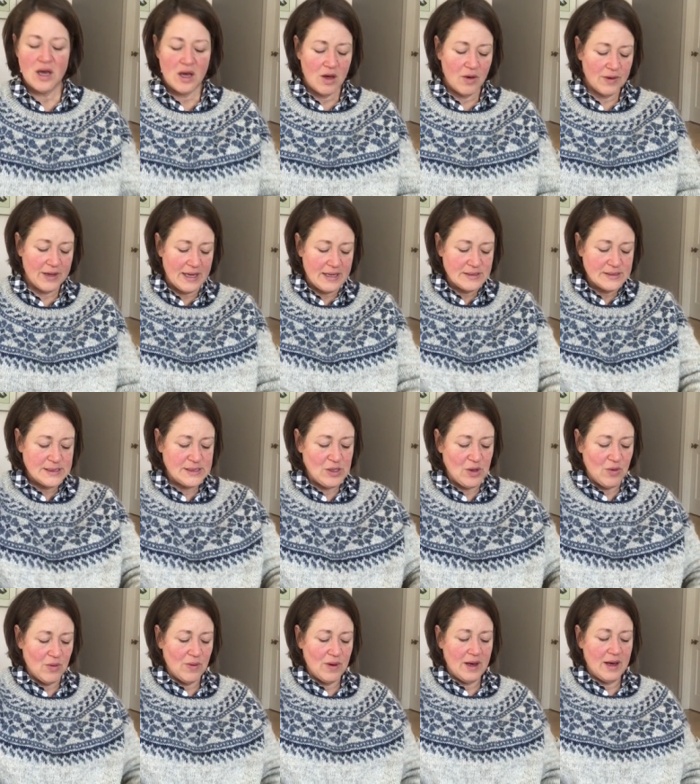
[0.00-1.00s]
Okay,
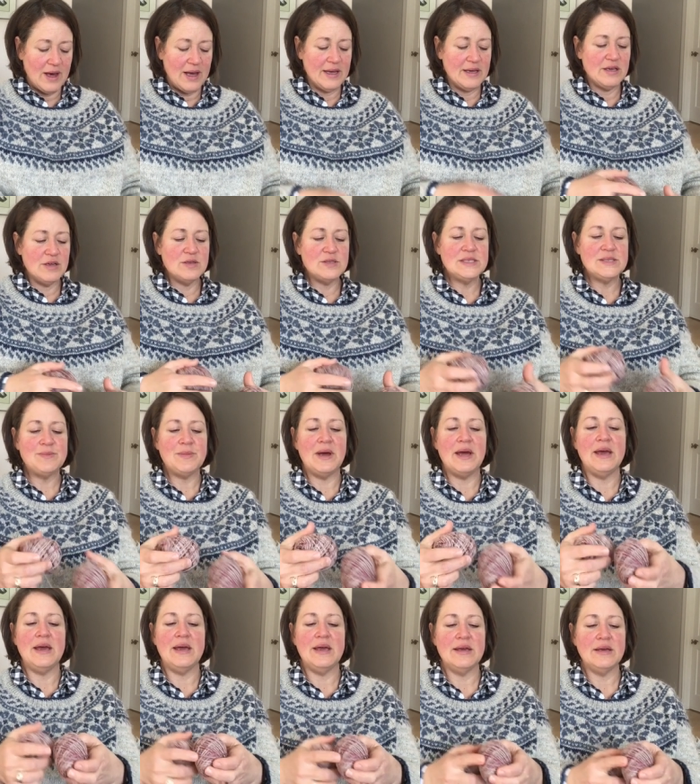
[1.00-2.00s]
so I used
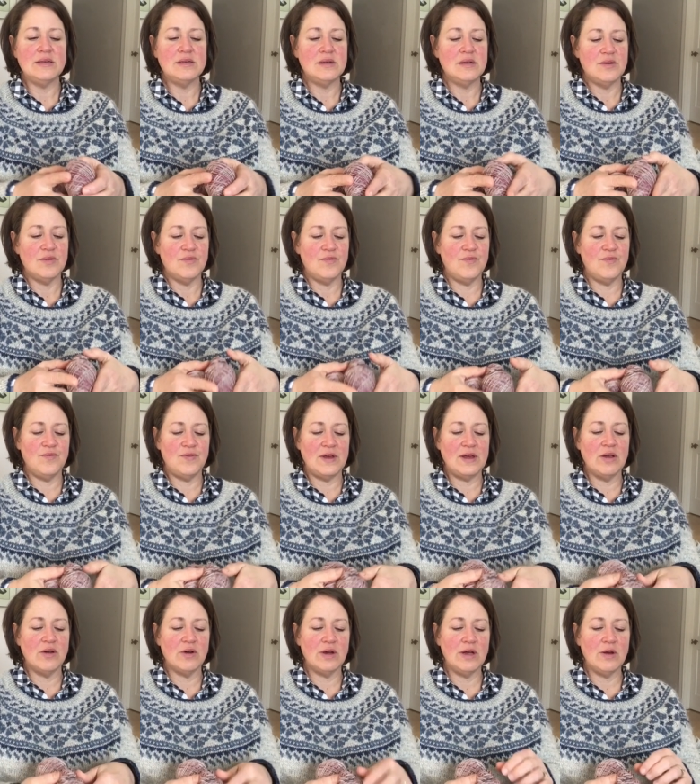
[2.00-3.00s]
my
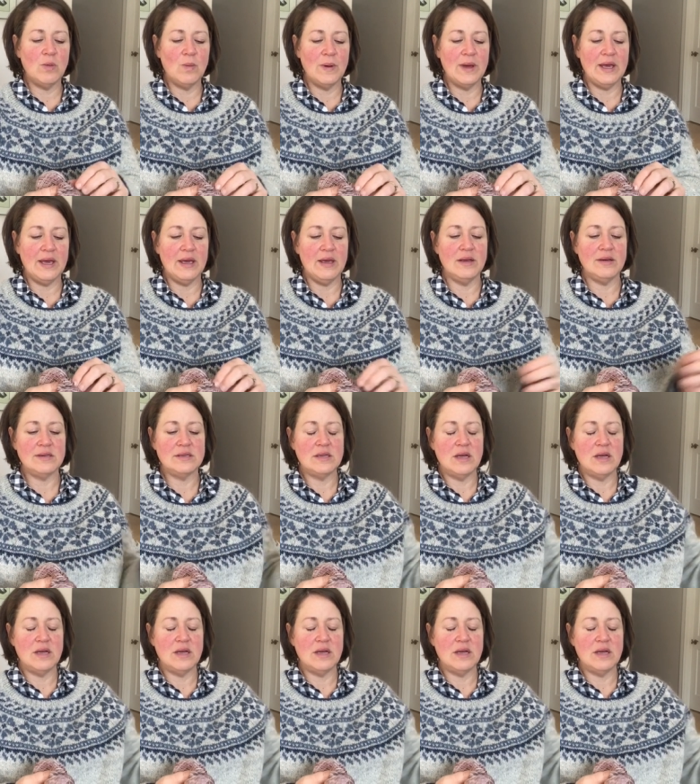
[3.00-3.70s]
fingering weight